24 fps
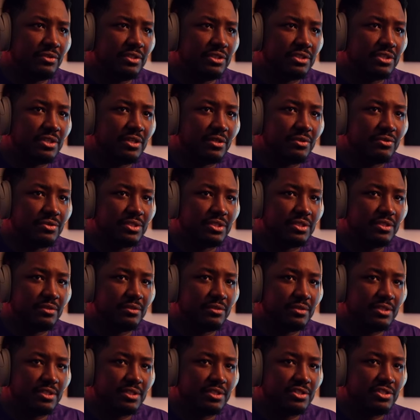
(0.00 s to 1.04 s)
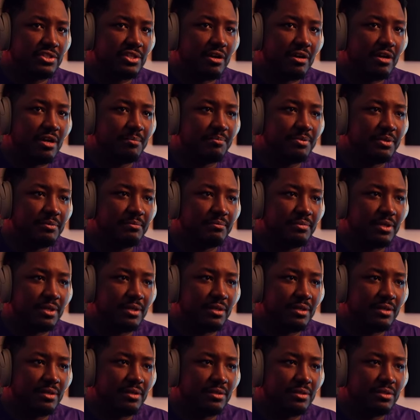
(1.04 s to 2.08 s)
this ghost is stomping,
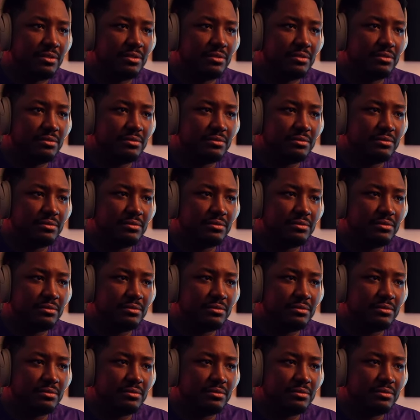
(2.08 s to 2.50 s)
bro.